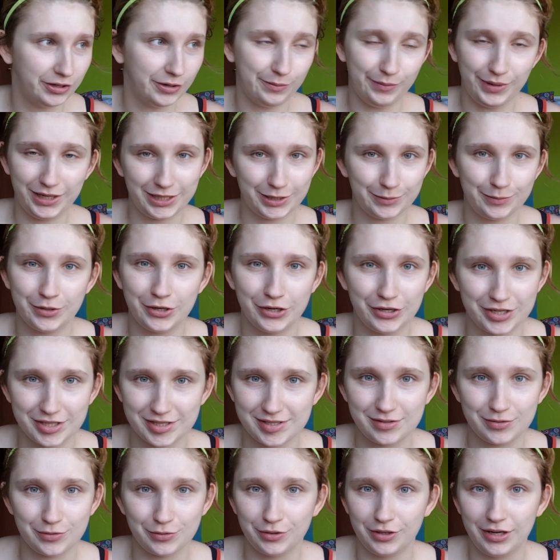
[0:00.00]
a makeup
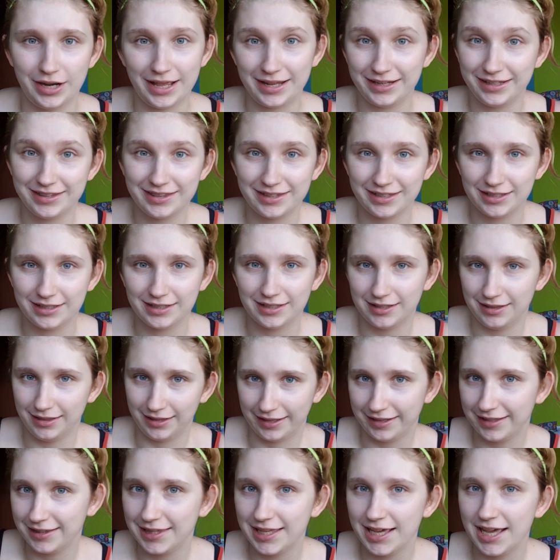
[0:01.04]
artist or anything
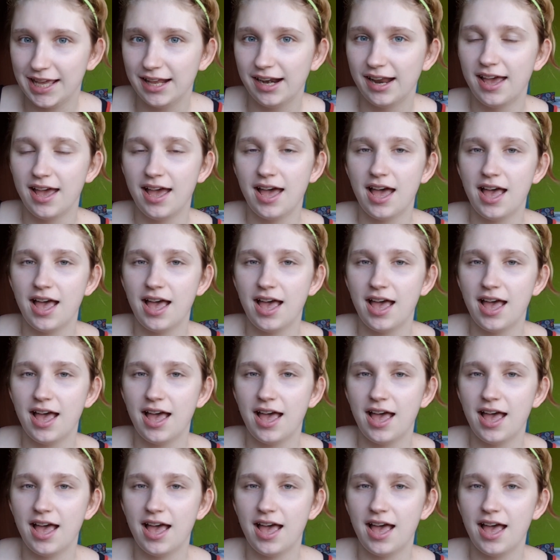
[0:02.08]
like that,